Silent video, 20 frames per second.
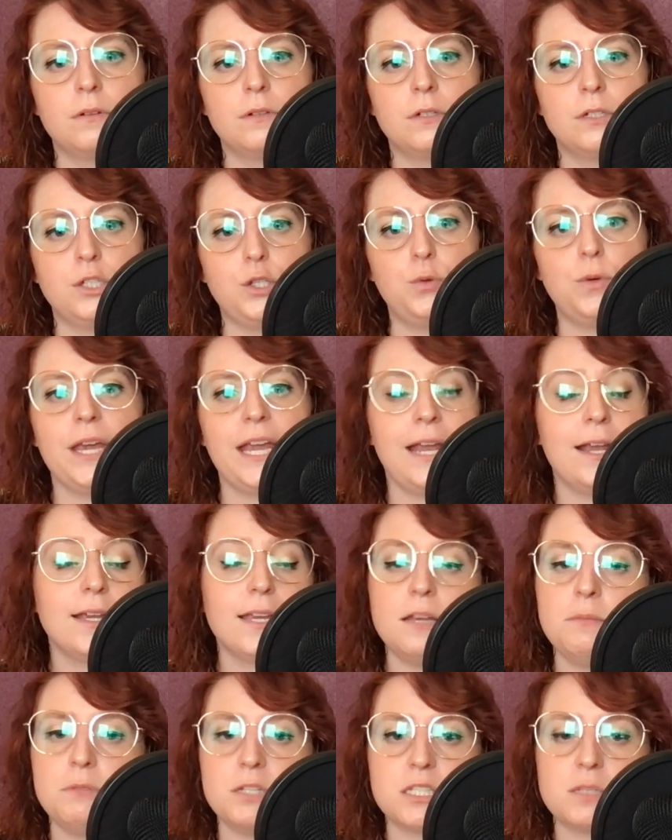You can't
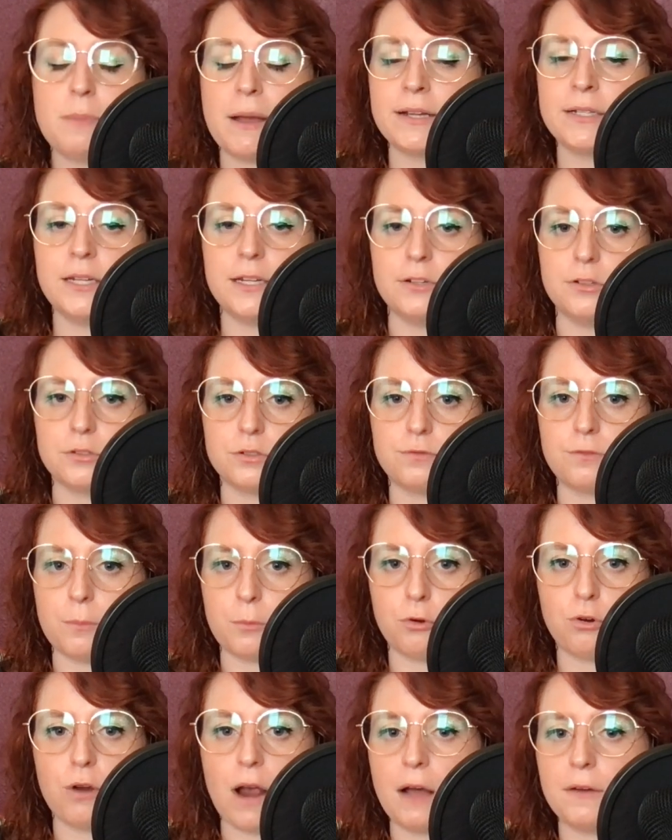keep the spectators from
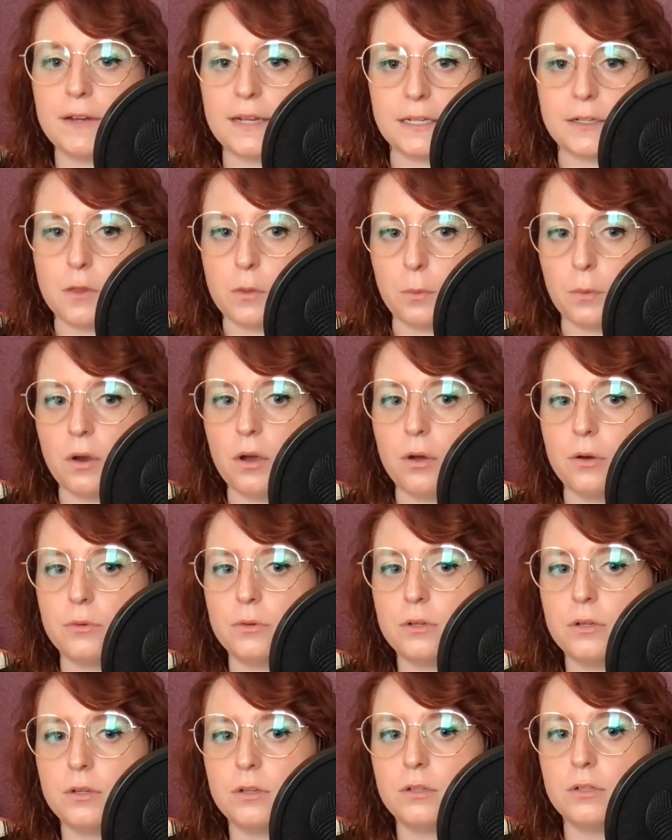crowding into the road.
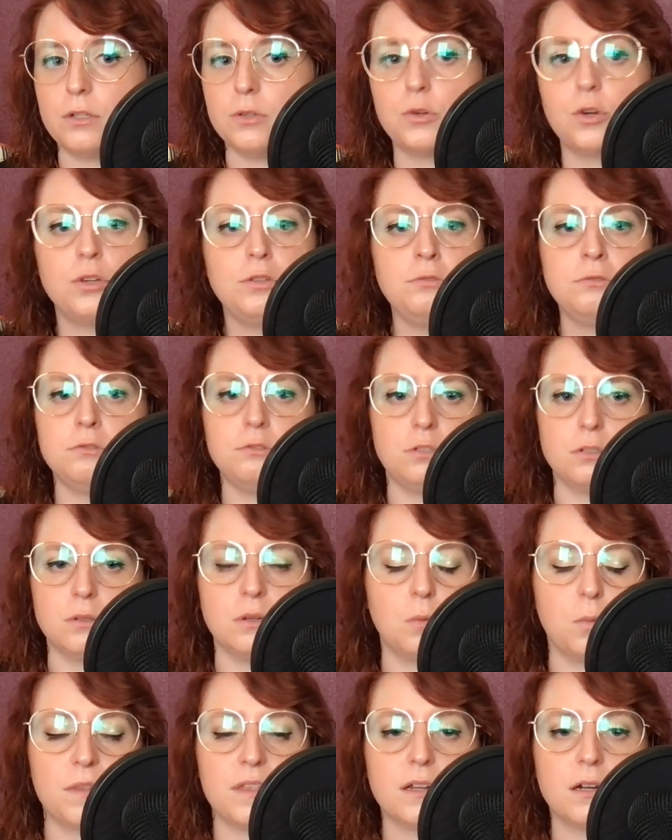You couldn't do
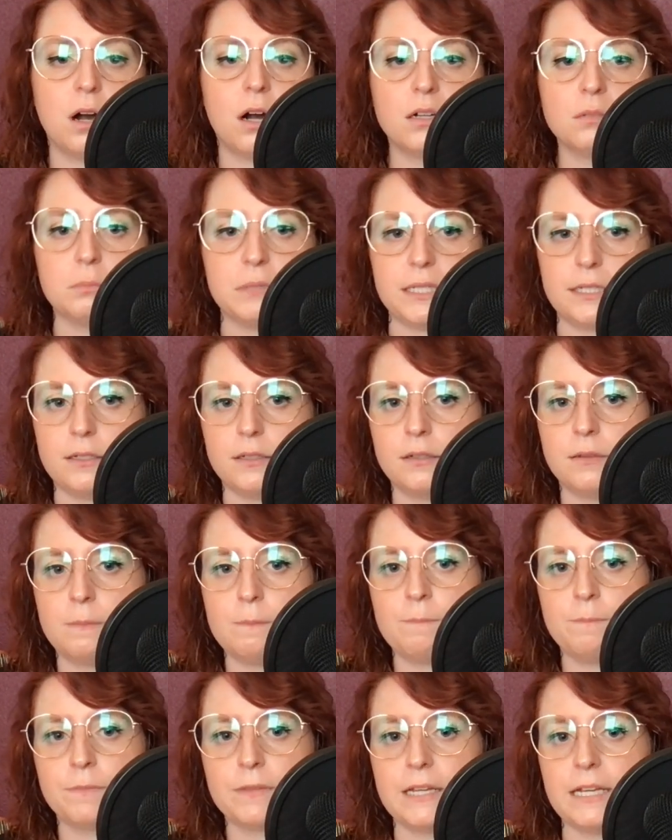it with an army.
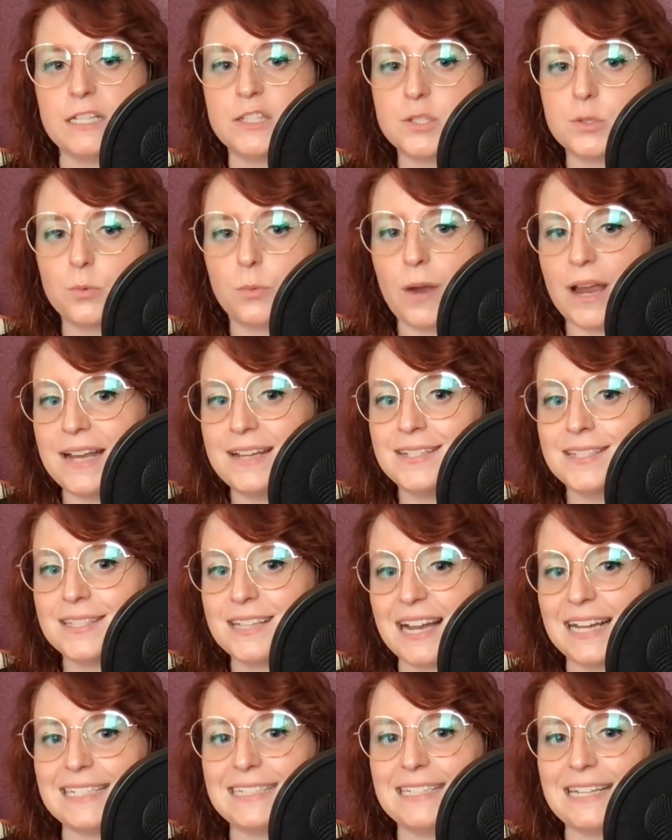It's a race
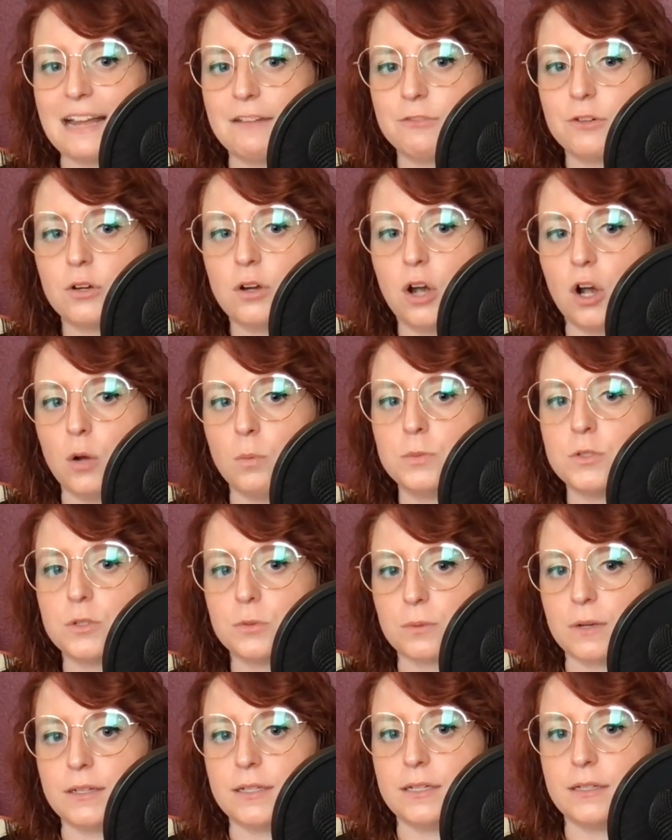I never hoped to
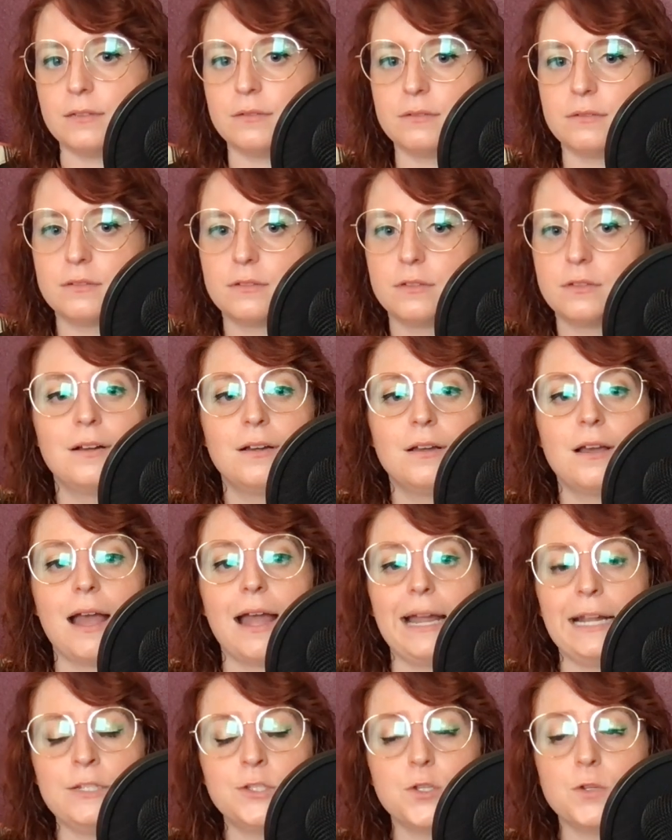run in."
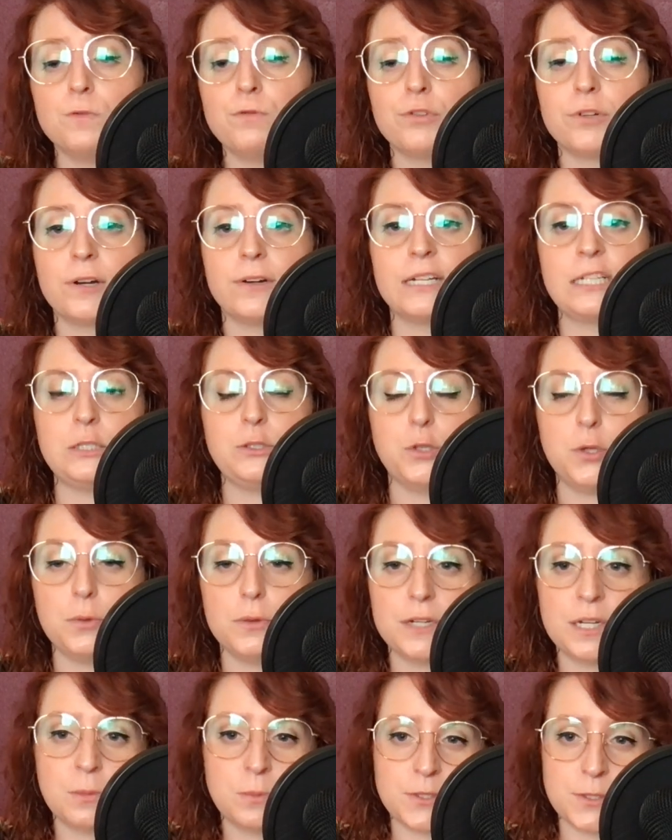Enzo Ferrari knew
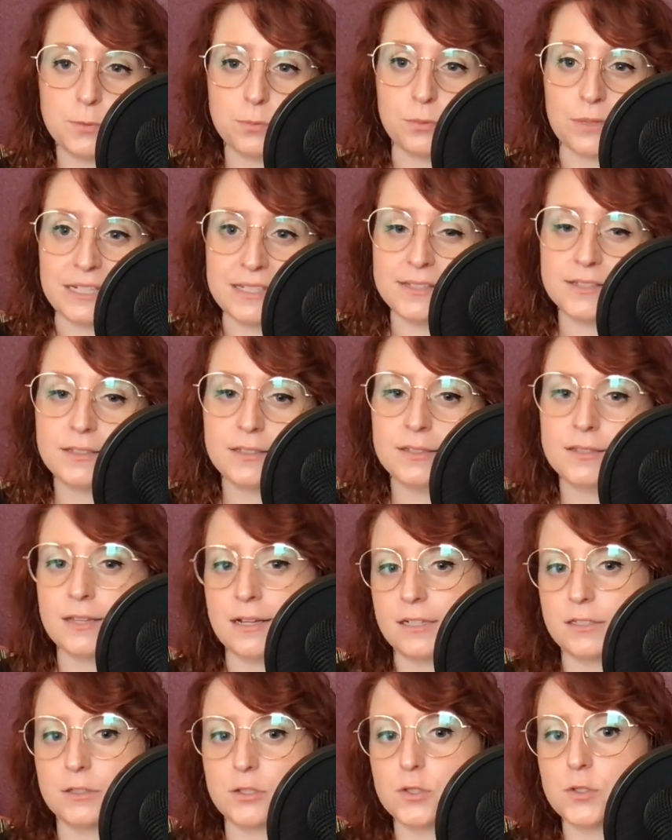that it was a risk
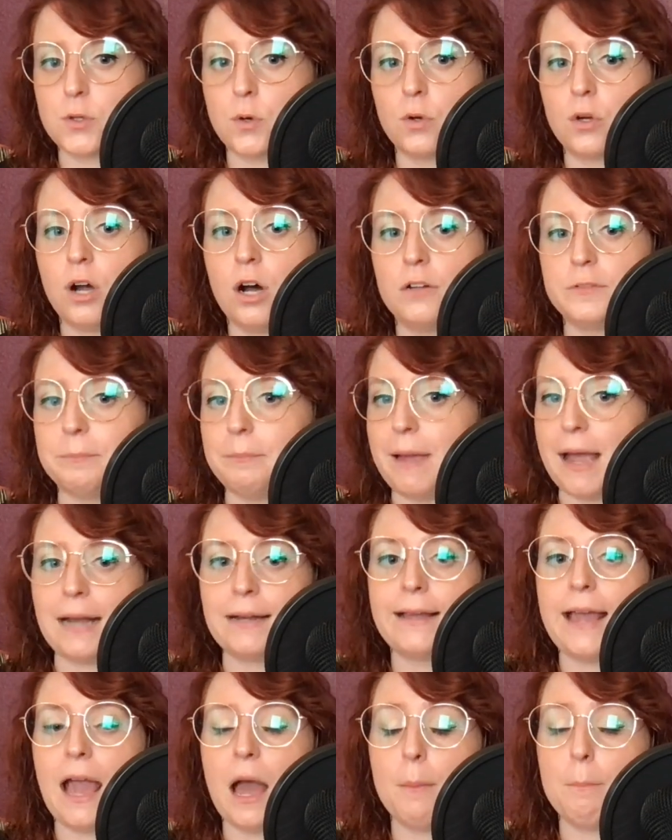sending the so-called
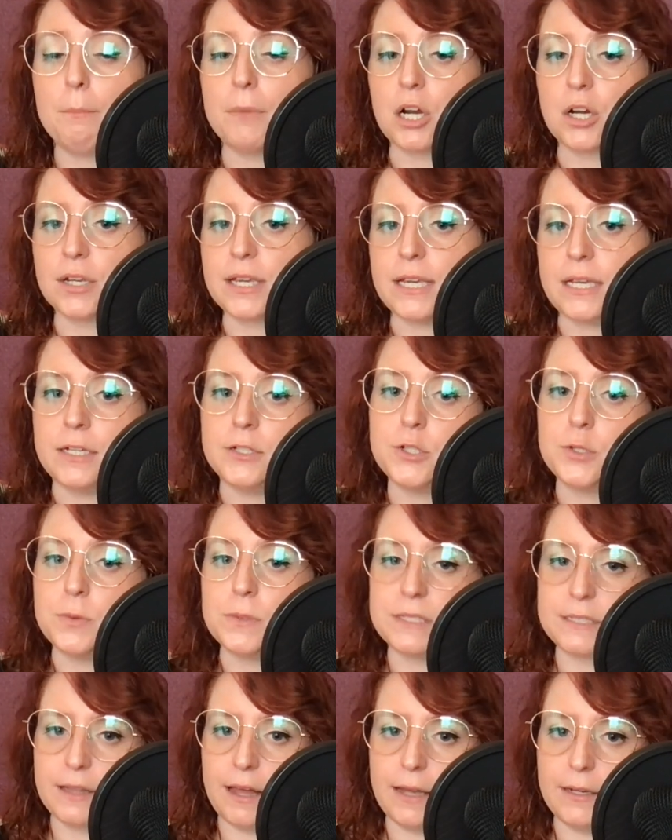madcap Marquis to
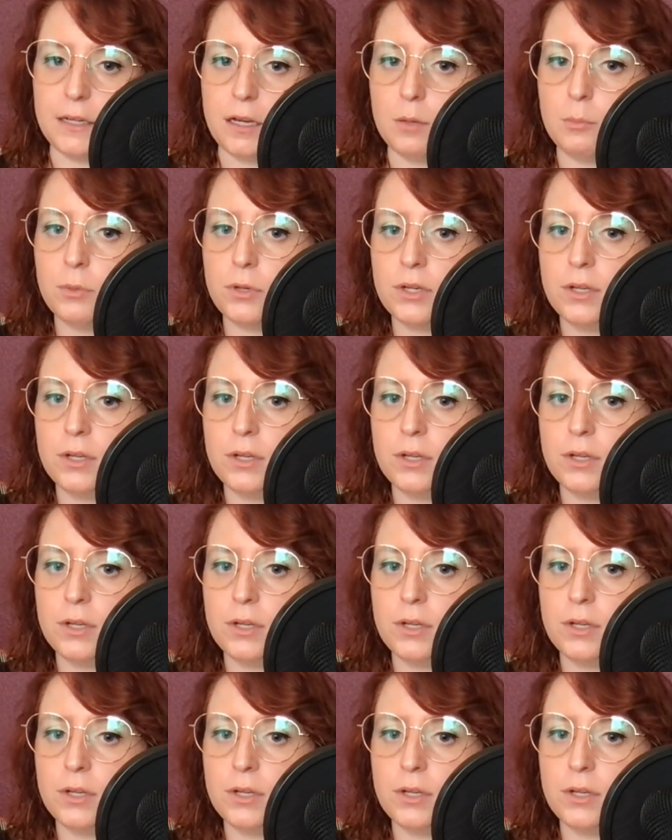his lineup.